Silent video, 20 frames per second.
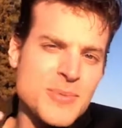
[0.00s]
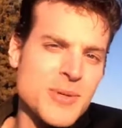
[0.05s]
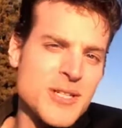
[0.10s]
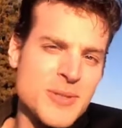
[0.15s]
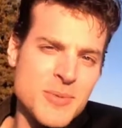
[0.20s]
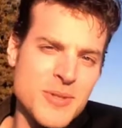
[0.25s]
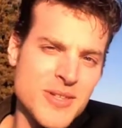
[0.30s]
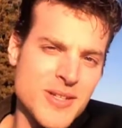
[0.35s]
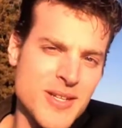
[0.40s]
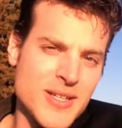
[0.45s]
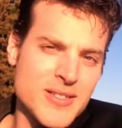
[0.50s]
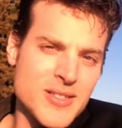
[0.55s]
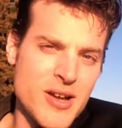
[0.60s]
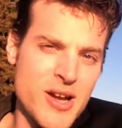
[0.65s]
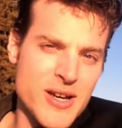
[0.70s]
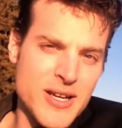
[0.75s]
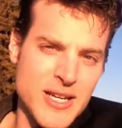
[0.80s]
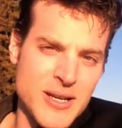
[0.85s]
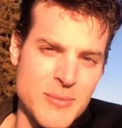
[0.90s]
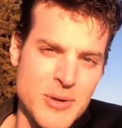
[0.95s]
what I spent the day
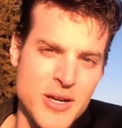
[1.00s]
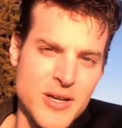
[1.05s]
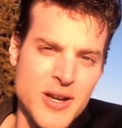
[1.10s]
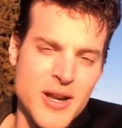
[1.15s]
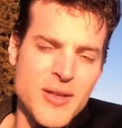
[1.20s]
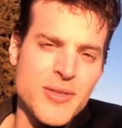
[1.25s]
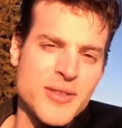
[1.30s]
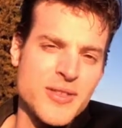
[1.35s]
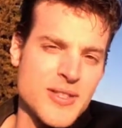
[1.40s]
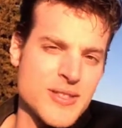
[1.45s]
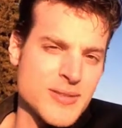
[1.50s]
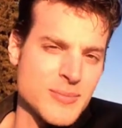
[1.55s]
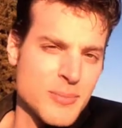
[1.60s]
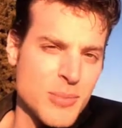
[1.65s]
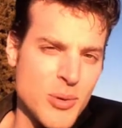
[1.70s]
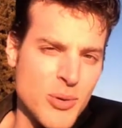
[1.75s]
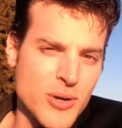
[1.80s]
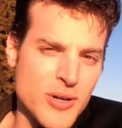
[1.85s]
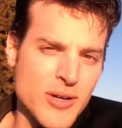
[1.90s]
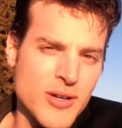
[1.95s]
talking about. I think that's
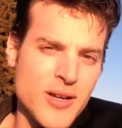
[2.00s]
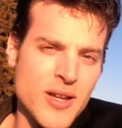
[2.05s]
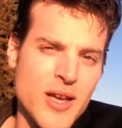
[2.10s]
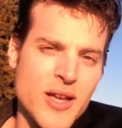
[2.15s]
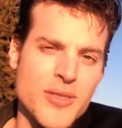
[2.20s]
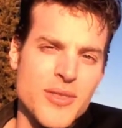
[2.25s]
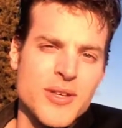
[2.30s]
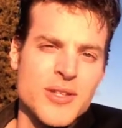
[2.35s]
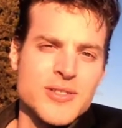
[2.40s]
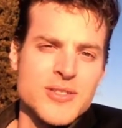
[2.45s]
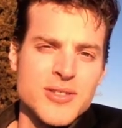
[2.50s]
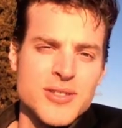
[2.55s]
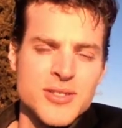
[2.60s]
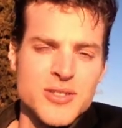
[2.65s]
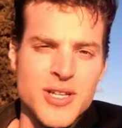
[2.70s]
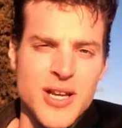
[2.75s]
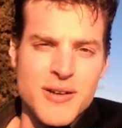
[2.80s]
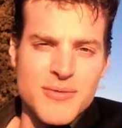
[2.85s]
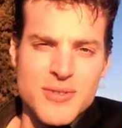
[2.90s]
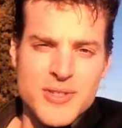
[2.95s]
important. I think it's a
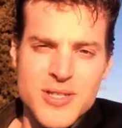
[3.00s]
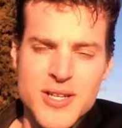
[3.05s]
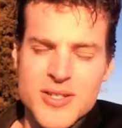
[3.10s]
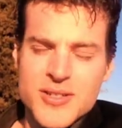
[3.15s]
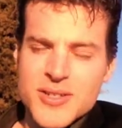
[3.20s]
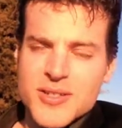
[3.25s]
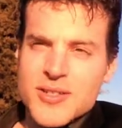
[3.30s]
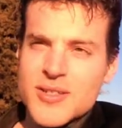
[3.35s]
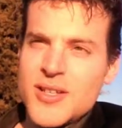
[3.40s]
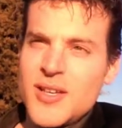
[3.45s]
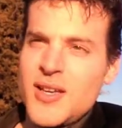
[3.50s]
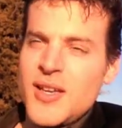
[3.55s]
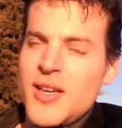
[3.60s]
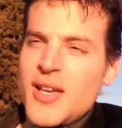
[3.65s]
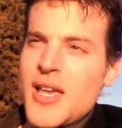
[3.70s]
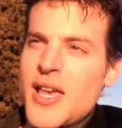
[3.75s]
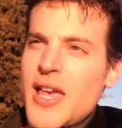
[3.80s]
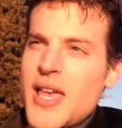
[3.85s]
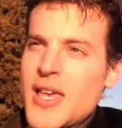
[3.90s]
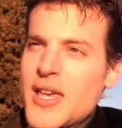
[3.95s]
good conversation.
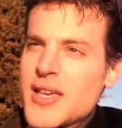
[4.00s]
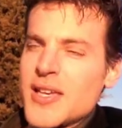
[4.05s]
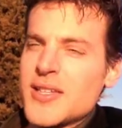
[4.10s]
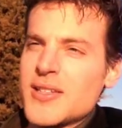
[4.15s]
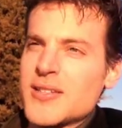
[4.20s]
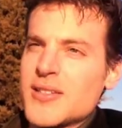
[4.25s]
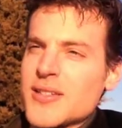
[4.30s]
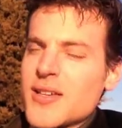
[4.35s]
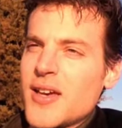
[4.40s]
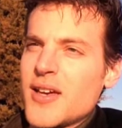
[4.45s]
And